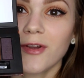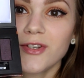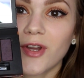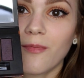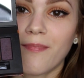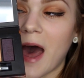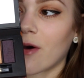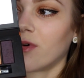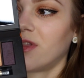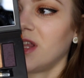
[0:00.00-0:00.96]
going to go
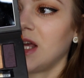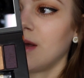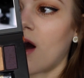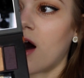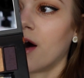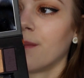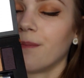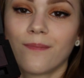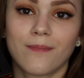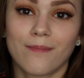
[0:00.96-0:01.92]
back with the
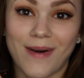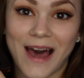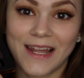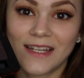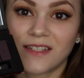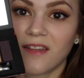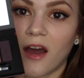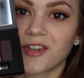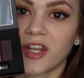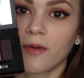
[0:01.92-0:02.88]
palette, the
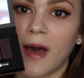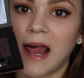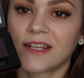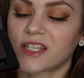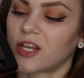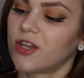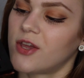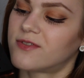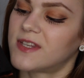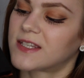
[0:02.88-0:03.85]
eyeshadow palette, and
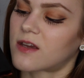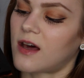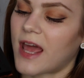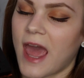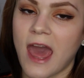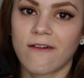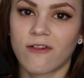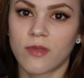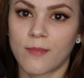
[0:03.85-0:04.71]
use this color here from the